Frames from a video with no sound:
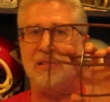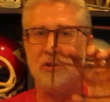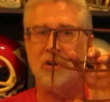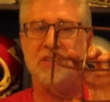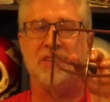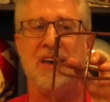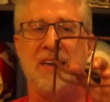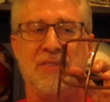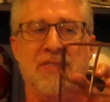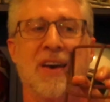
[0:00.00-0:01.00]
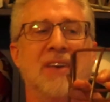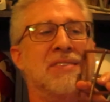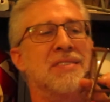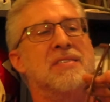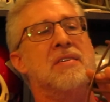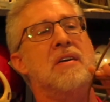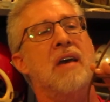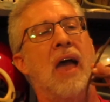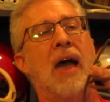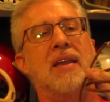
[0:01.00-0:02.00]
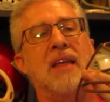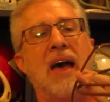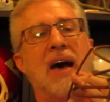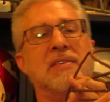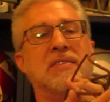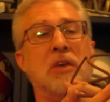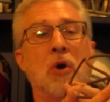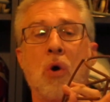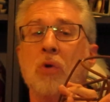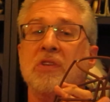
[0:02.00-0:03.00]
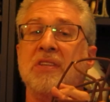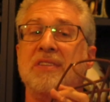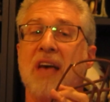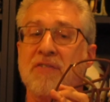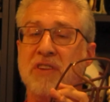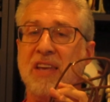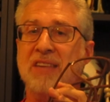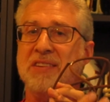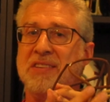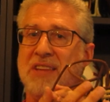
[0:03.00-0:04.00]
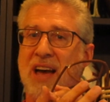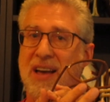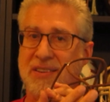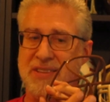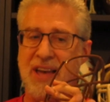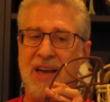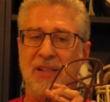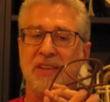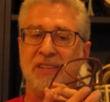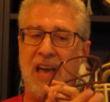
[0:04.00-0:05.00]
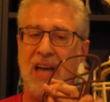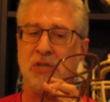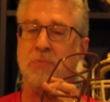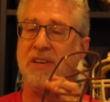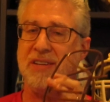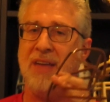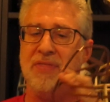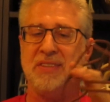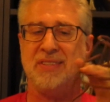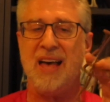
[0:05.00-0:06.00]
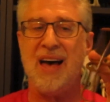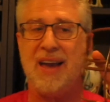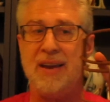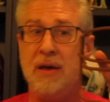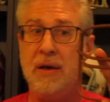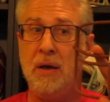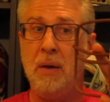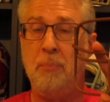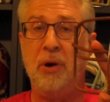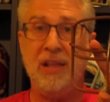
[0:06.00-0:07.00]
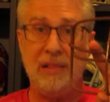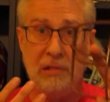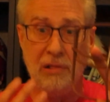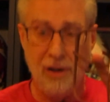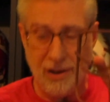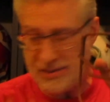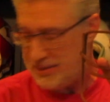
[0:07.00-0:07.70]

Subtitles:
looks like this. And it has the old 70s style attachment on the side, but it looks